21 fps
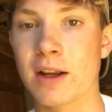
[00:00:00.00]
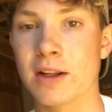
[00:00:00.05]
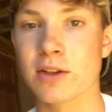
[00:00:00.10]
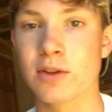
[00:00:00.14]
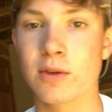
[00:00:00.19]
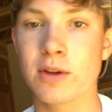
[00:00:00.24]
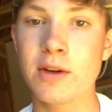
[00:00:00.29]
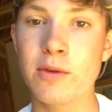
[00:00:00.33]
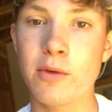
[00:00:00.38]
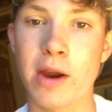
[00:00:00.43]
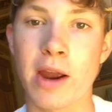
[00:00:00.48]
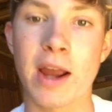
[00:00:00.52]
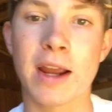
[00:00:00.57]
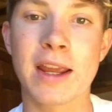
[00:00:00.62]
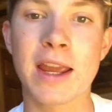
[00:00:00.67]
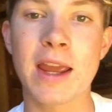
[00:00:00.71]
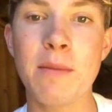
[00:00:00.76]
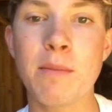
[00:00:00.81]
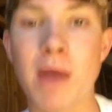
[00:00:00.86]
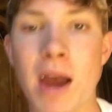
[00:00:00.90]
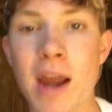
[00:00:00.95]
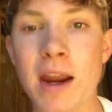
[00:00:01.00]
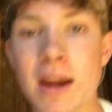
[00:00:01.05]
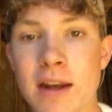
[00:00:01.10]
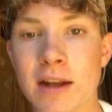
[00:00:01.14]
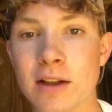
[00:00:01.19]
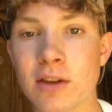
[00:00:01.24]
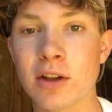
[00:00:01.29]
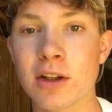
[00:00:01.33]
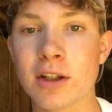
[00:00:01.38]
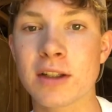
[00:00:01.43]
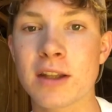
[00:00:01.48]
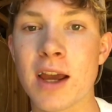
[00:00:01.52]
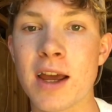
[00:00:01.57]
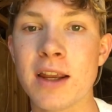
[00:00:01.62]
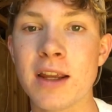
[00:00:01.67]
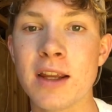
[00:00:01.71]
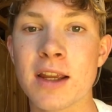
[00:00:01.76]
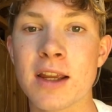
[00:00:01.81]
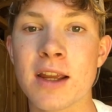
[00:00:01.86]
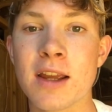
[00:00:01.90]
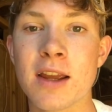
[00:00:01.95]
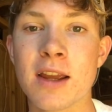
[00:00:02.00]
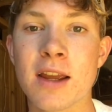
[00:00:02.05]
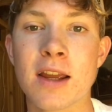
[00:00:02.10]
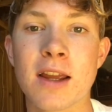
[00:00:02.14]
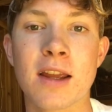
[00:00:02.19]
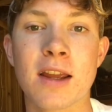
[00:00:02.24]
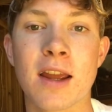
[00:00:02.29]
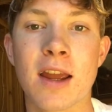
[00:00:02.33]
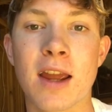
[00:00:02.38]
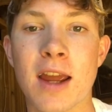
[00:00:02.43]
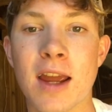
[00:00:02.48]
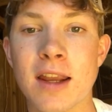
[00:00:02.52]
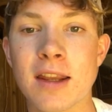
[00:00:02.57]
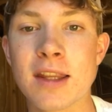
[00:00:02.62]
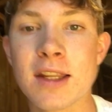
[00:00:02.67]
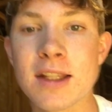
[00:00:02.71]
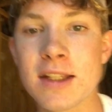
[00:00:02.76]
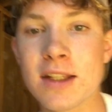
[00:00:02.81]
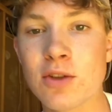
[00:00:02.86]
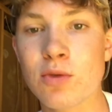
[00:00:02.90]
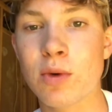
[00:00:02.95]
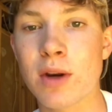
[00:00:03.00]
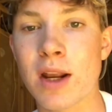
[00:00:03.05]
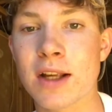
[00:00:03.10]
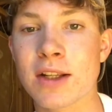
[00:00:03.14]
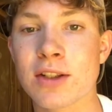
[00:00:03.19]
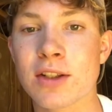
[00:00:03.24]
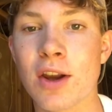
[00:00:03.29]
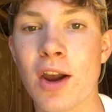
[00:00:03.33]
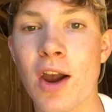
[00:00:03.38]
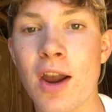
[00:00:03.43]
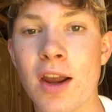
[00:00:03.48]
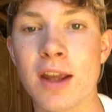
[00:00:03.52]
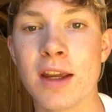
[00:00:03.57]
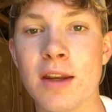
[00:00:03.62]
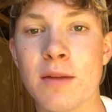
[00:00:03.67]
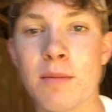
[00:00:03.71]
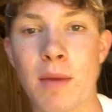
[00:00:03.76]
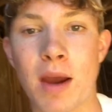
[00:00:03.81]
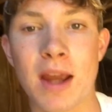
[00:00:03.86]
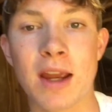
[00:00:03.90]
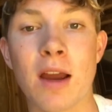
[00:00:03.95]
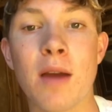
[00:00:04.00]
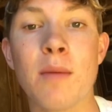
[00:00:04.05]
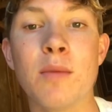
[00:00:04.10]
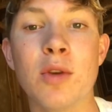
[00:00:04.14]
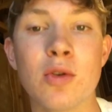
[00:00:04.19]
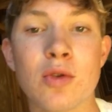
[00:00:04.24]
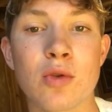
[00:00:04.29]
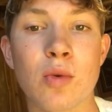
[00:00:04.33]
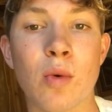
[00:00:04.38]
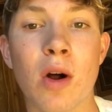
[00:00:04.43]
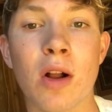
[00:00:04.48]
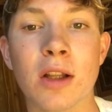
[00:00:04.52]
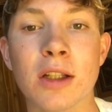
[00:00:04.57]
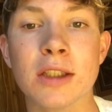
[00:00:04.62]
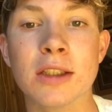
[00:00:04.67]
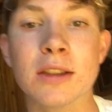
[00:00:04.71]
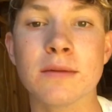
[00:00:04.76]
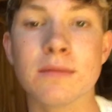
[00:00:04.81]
So anyway, I came back and I looked at it, and this is what I saw in my Amuse wallet.